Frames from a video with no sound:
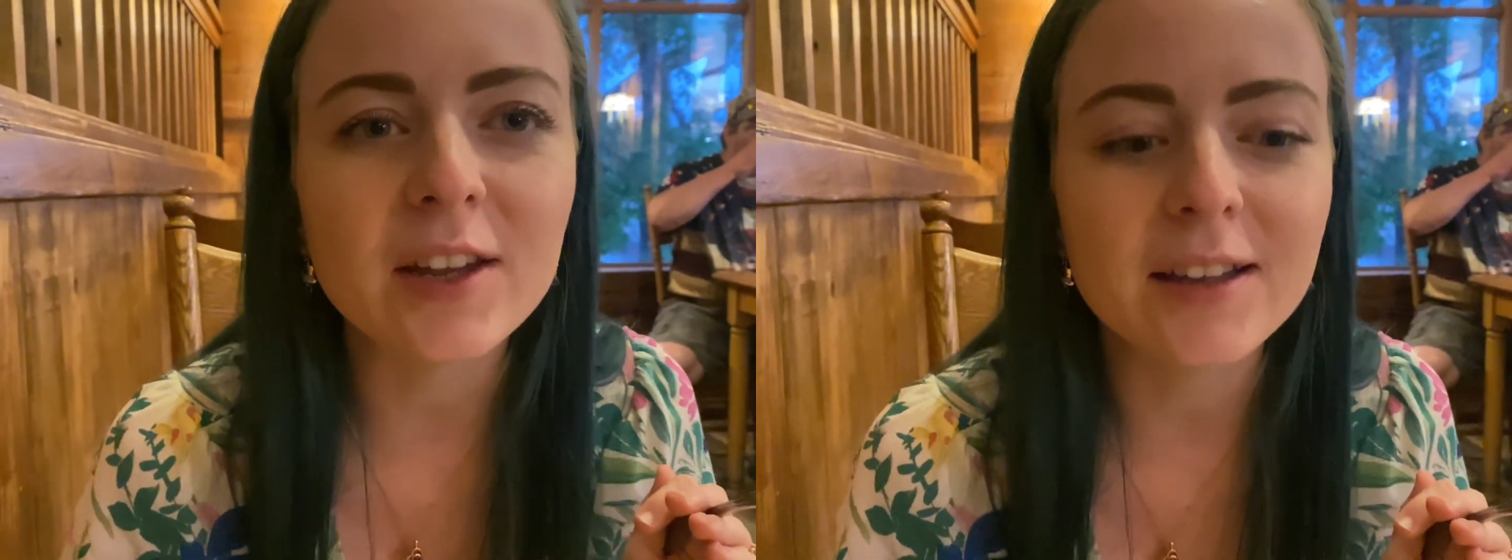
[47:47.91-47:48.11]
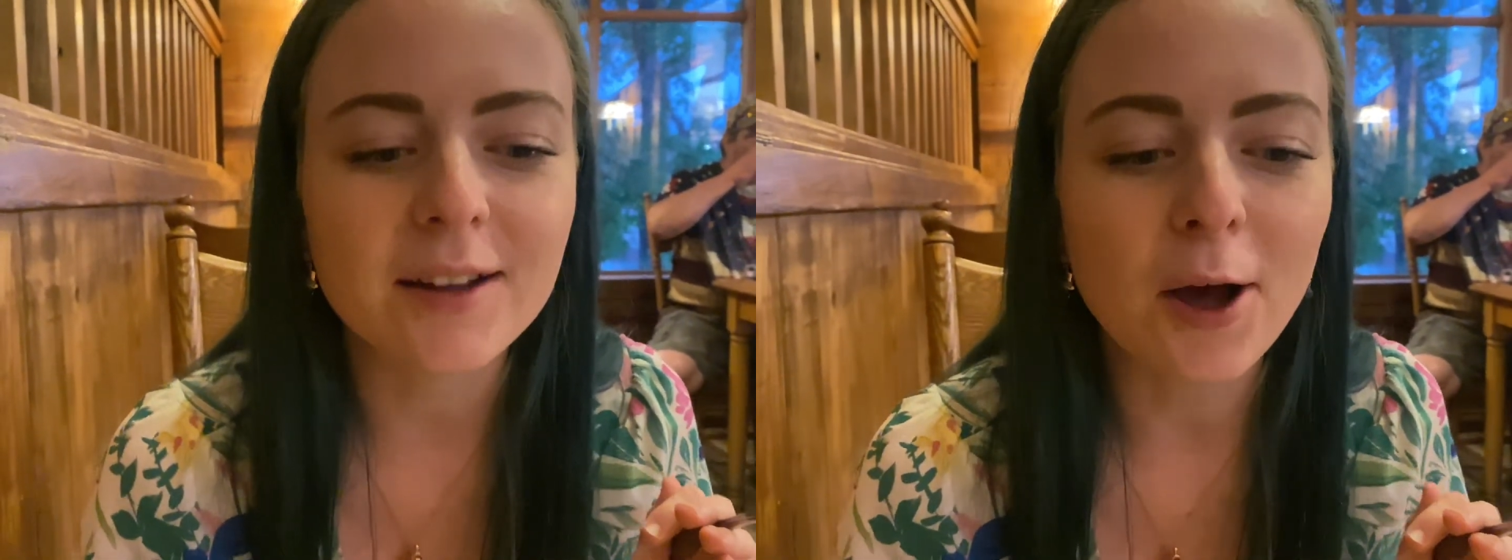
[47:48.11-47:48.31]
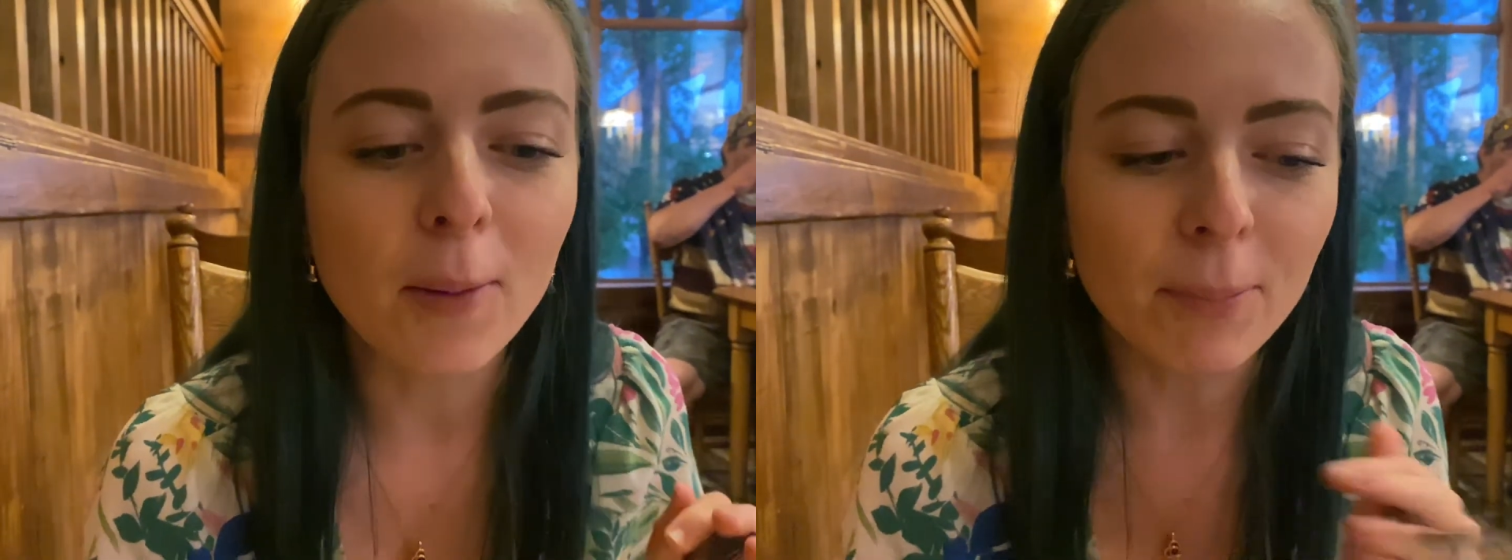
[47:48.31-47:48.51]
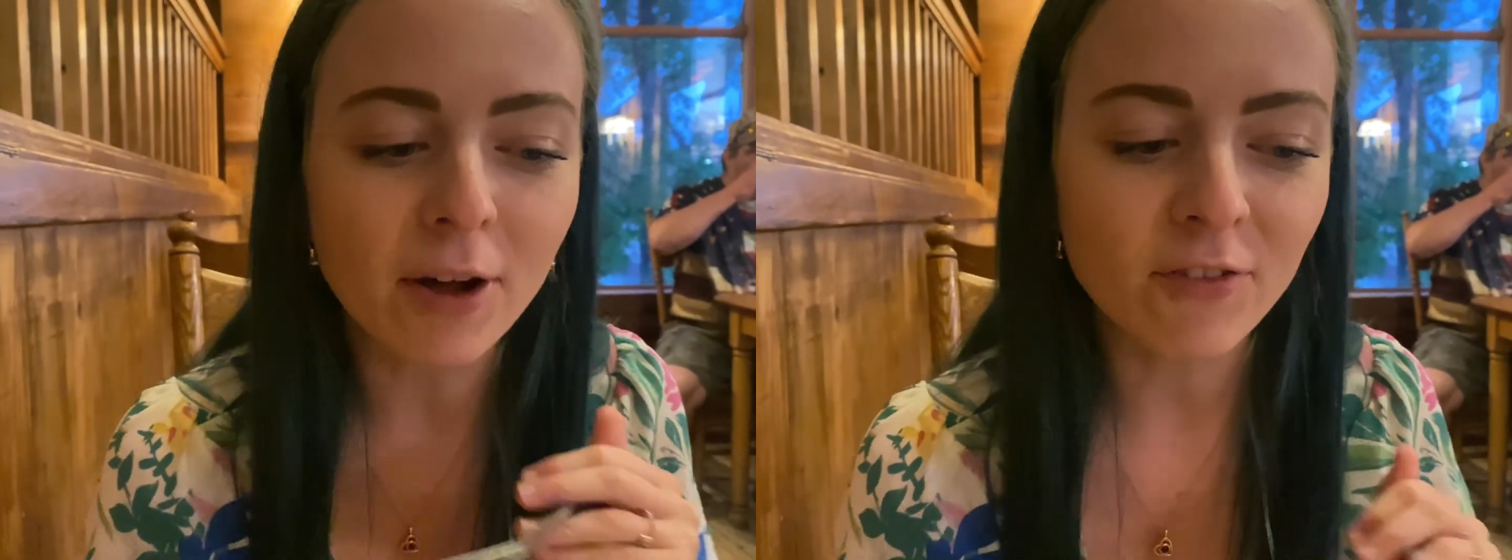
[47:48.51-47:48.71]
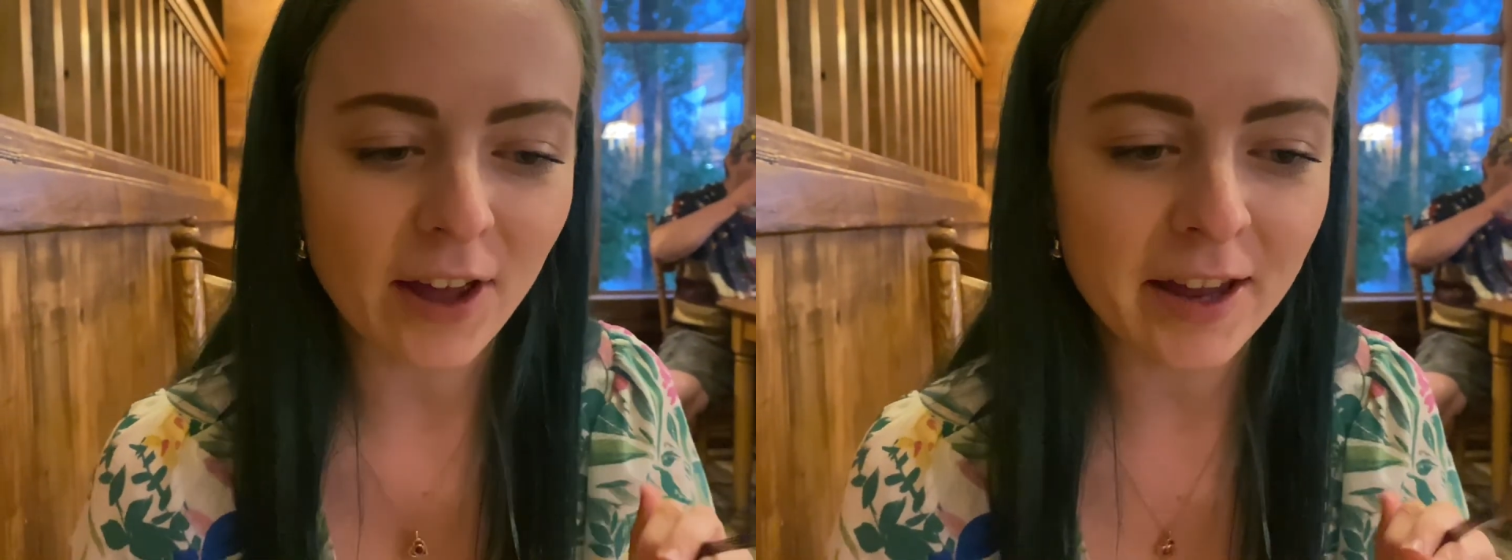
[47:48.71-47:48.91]
like a
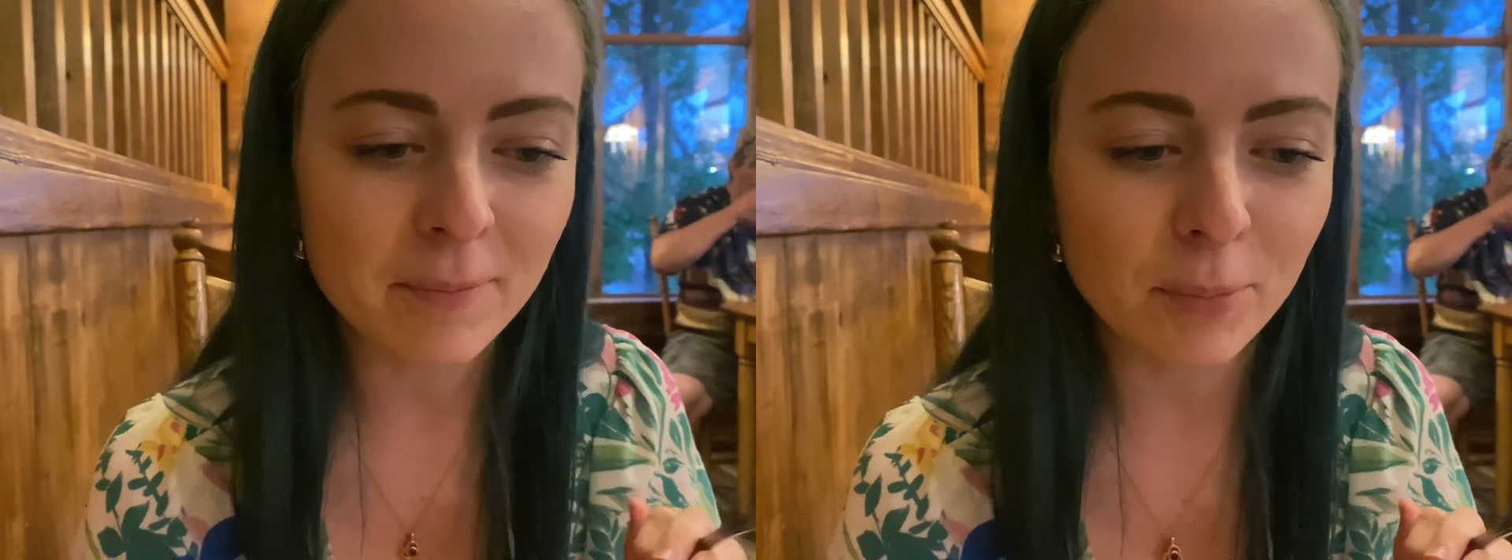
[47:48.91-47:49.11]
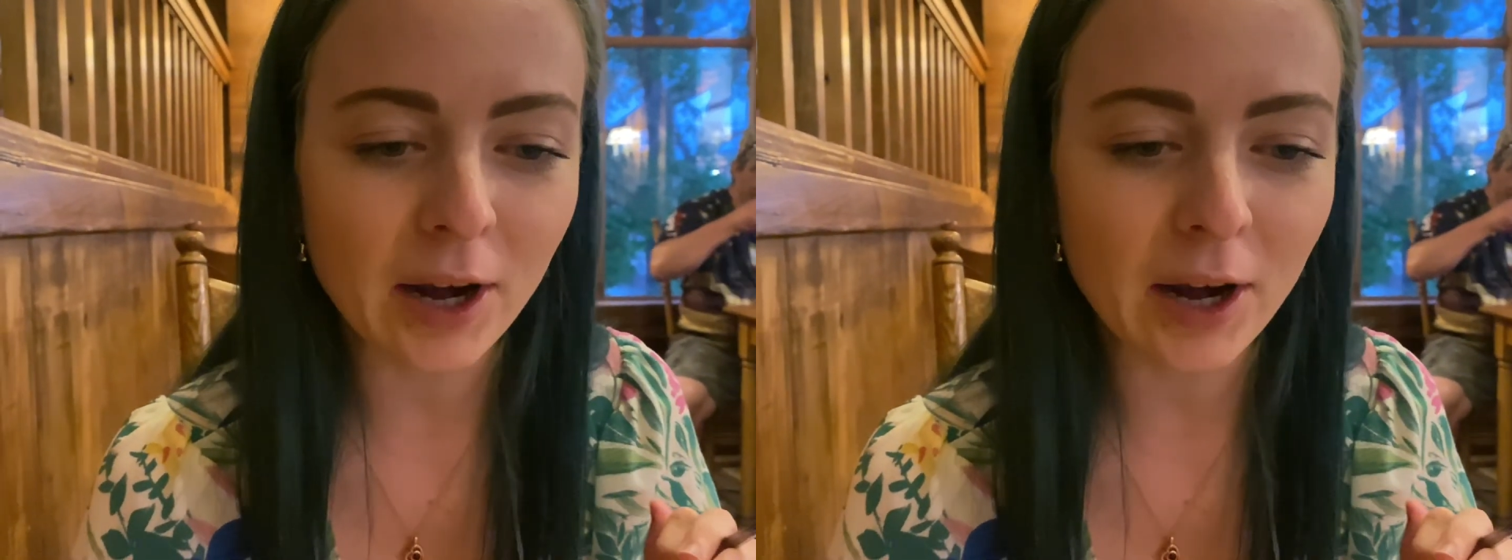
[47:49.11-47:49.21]
buffet,